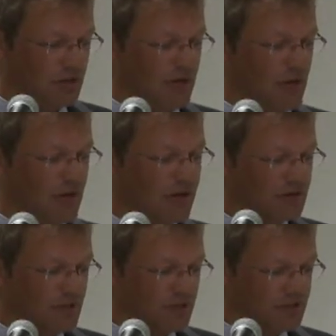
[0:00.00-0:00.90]
How
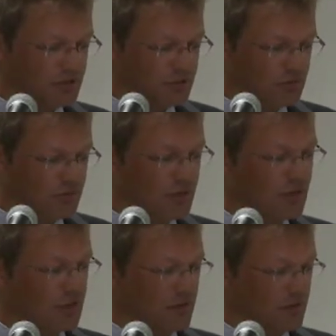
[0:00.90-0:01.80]
can you
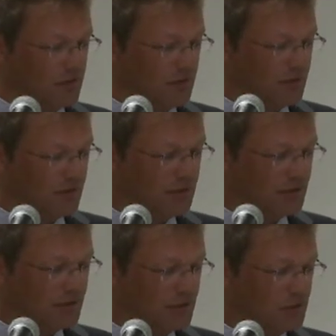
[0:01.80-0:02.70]

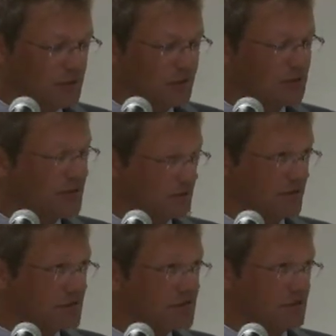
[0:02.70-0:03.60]
look at the
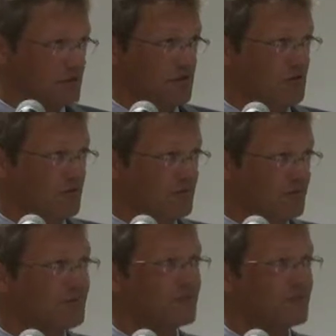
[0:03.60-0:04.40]
characteristics of